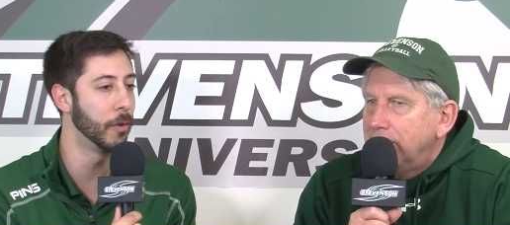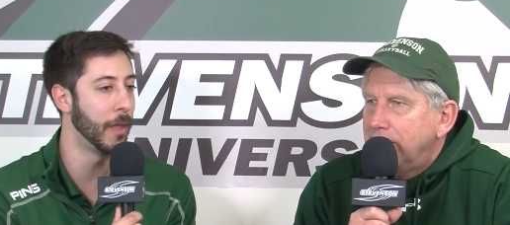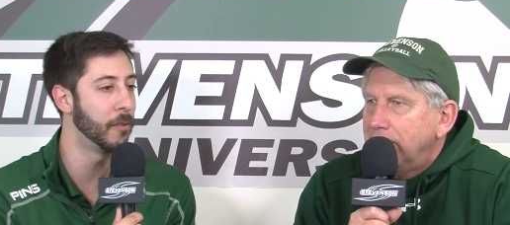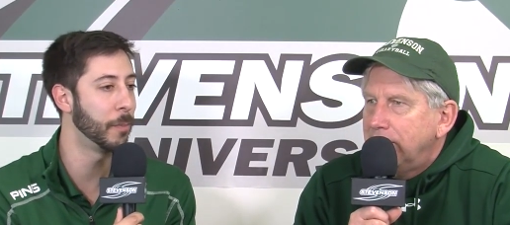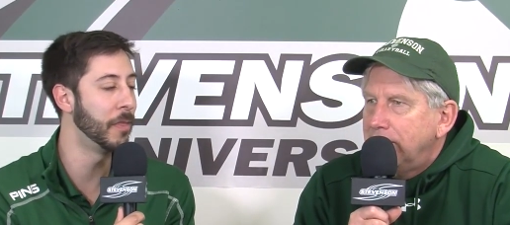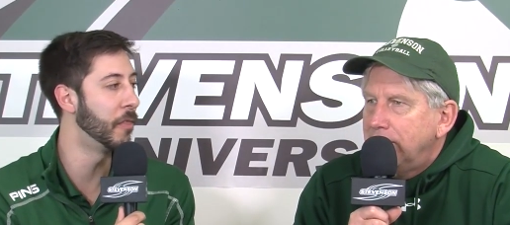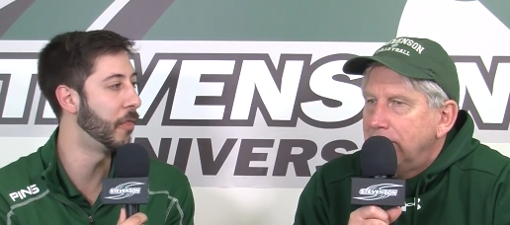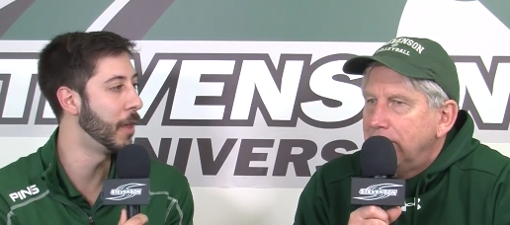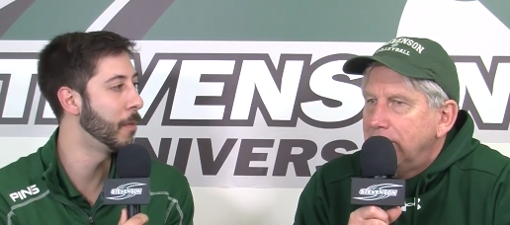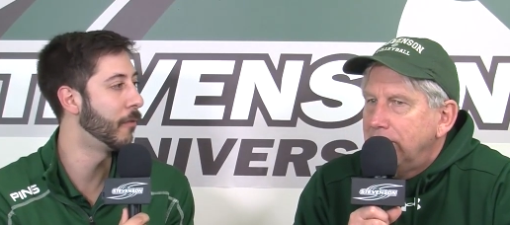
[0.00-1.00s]
Speaker 1: are that's been the
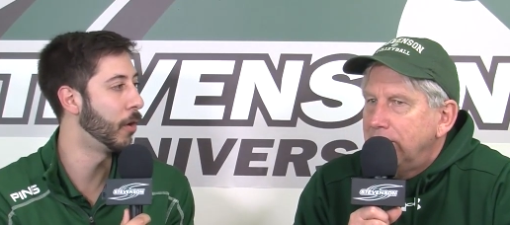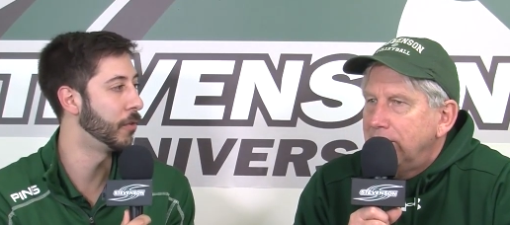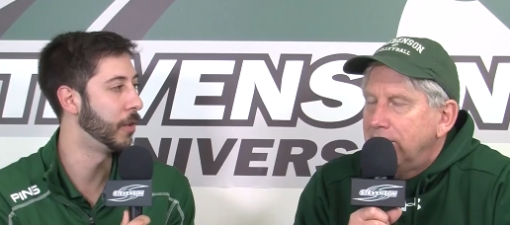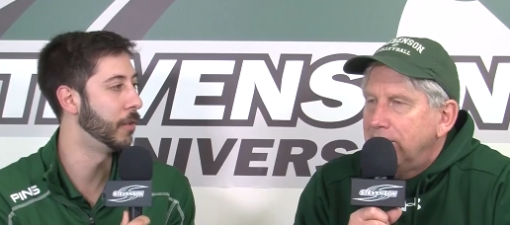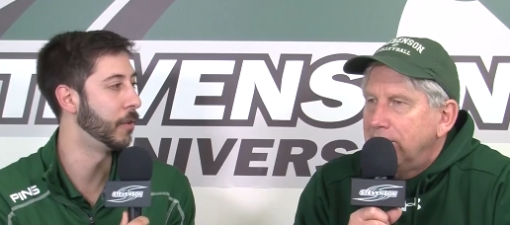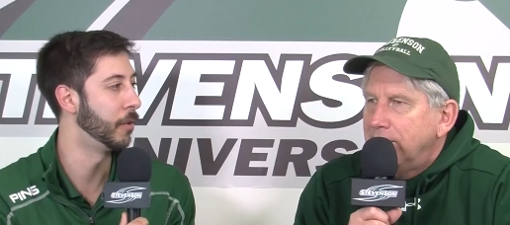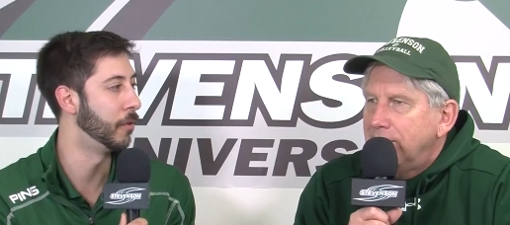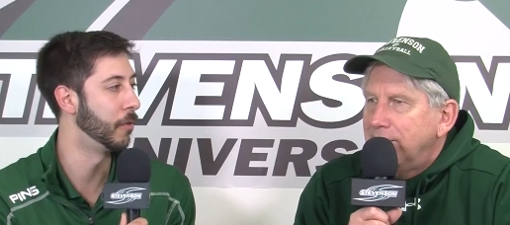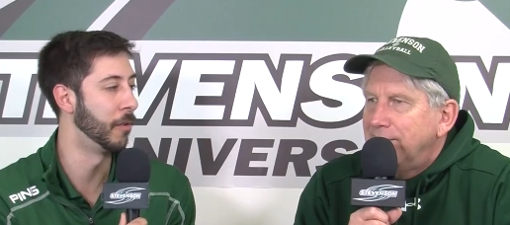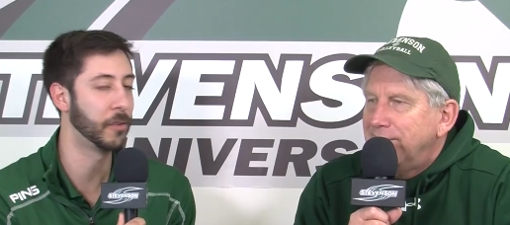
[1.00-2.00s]
theme of all season
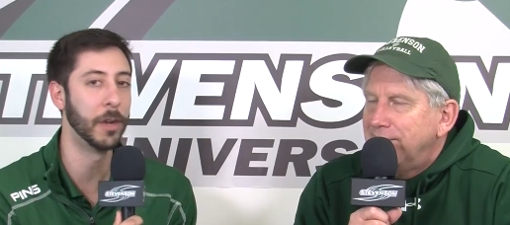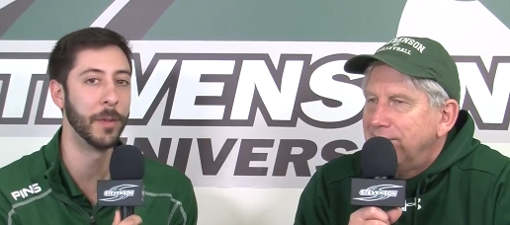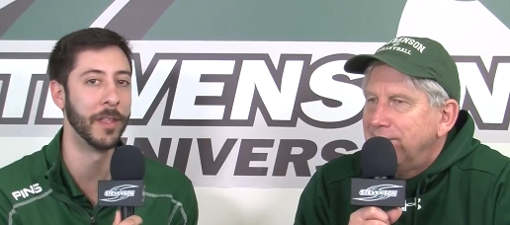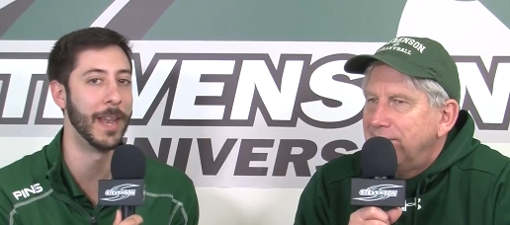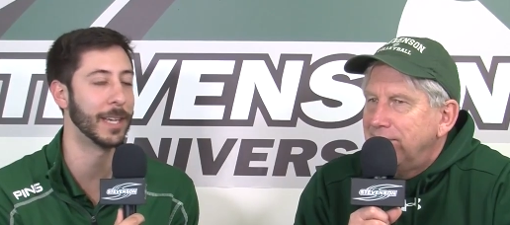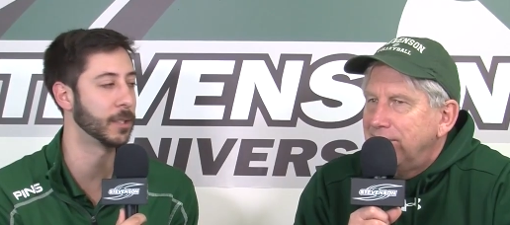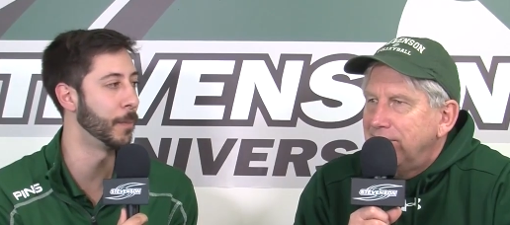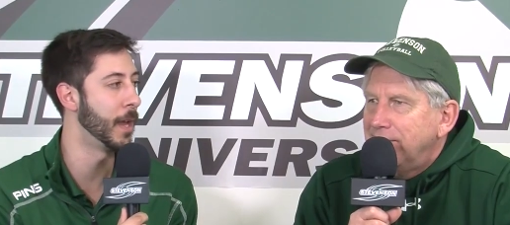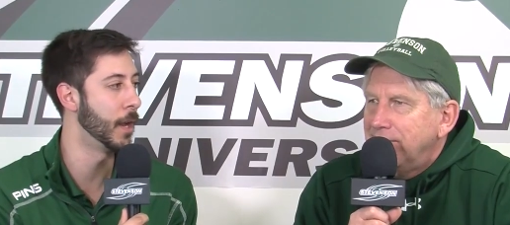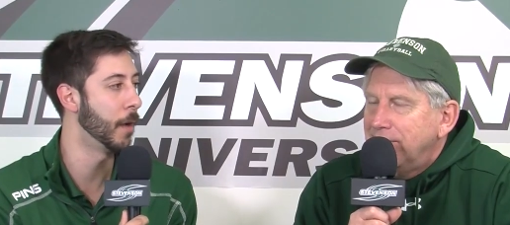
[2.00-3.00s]
is it's going to be the
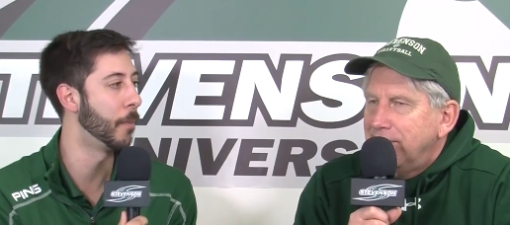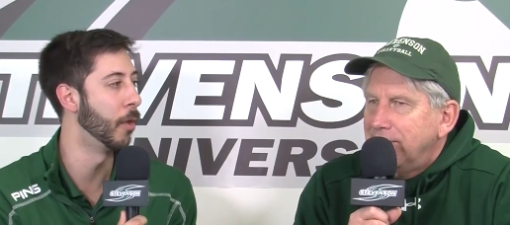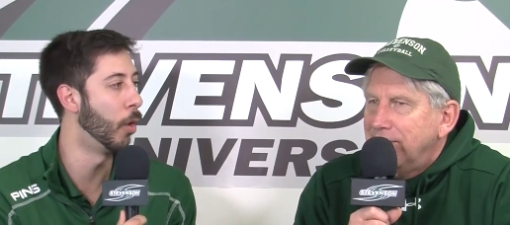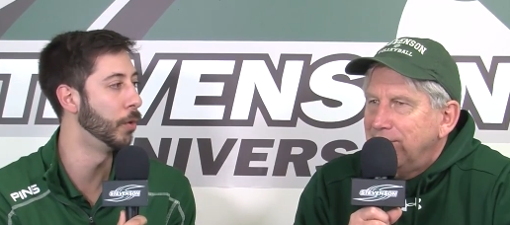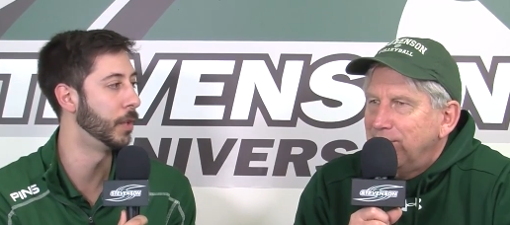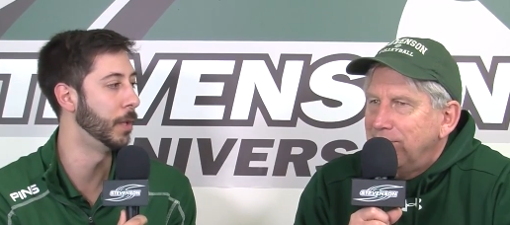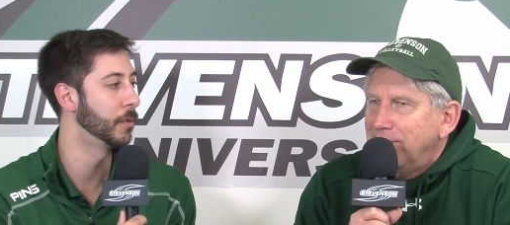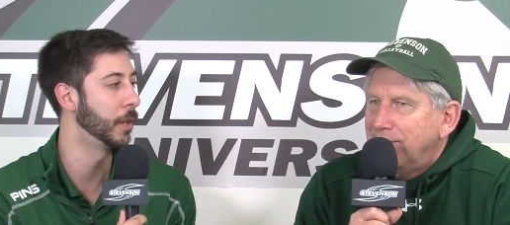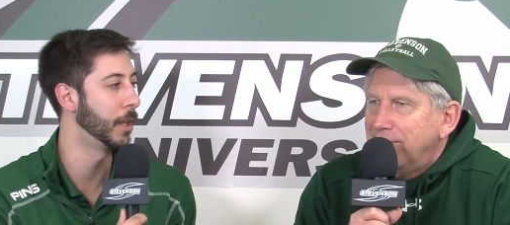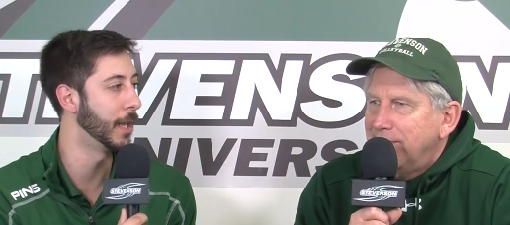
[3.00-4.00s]
next man up the whole
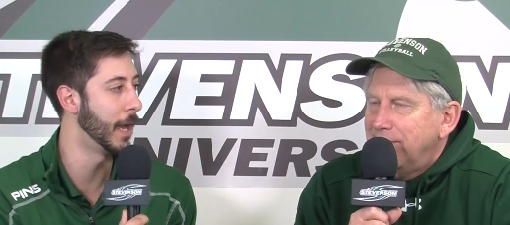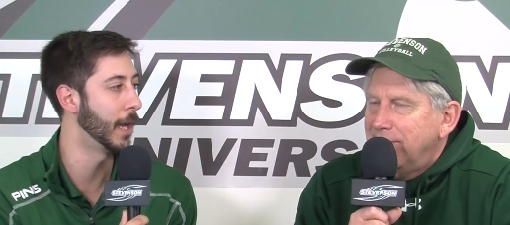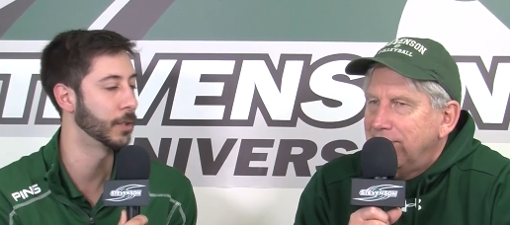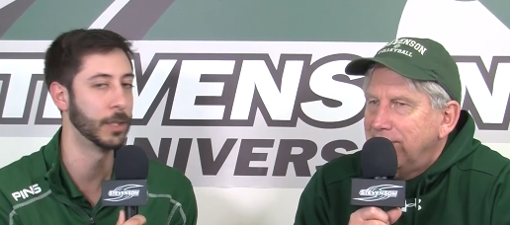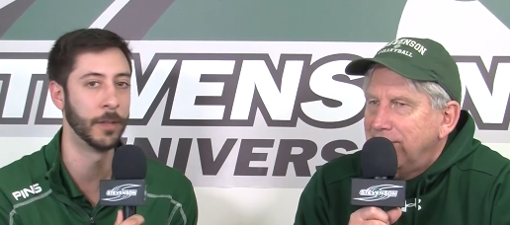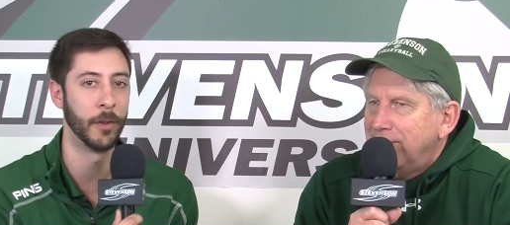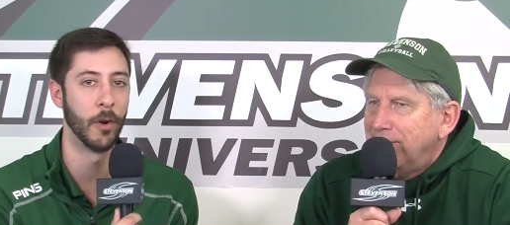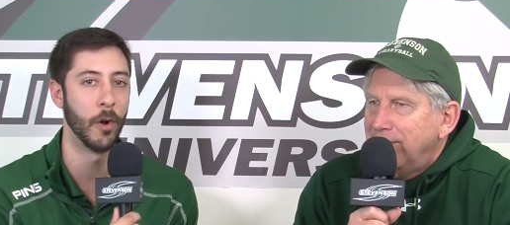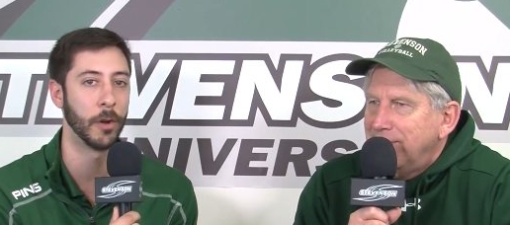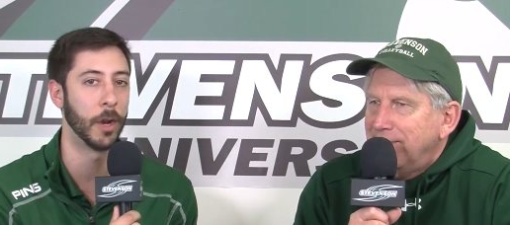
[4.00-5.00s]
team's going to get action and
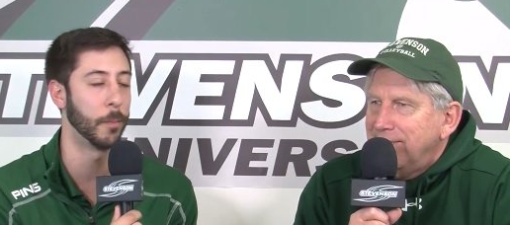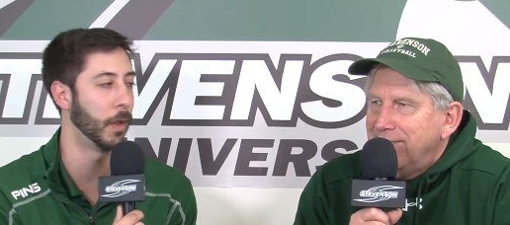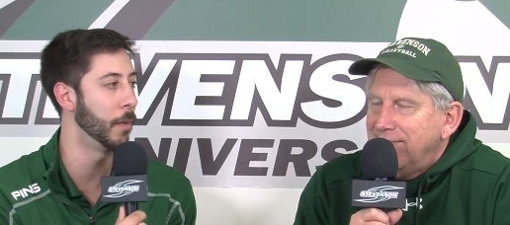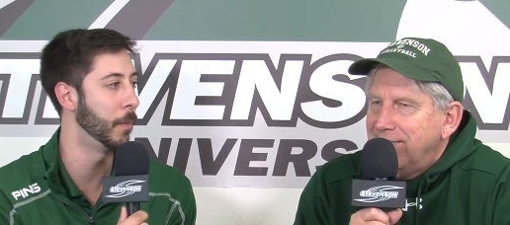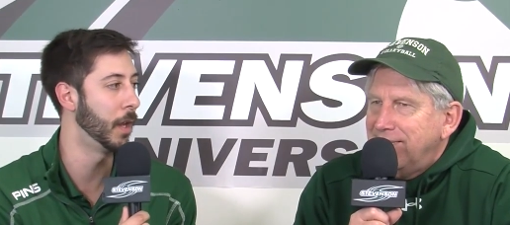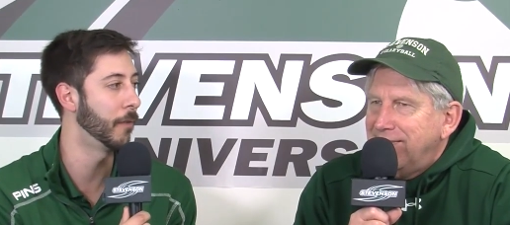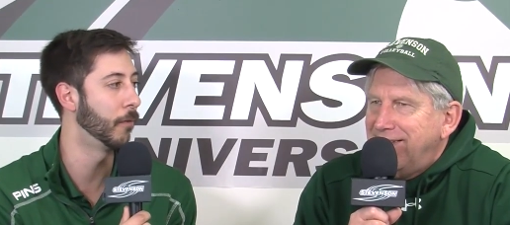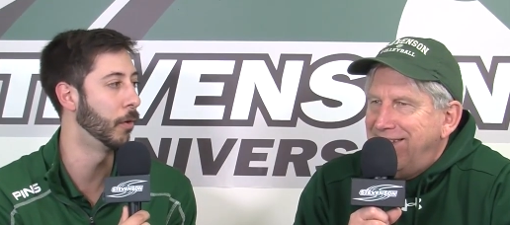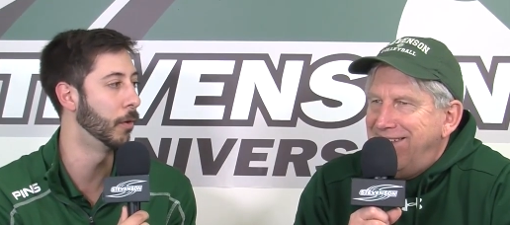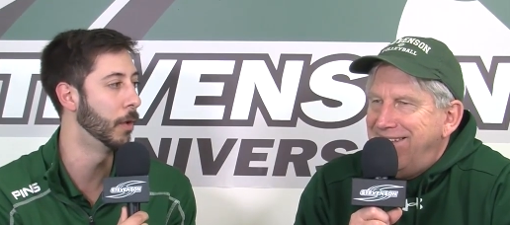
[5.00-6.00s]
they're all going to play
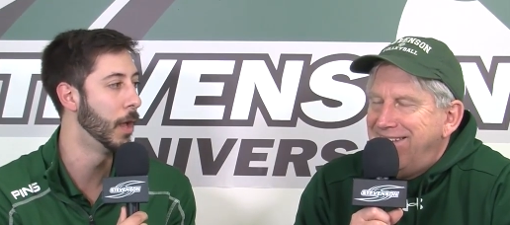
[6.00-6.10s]
meaningful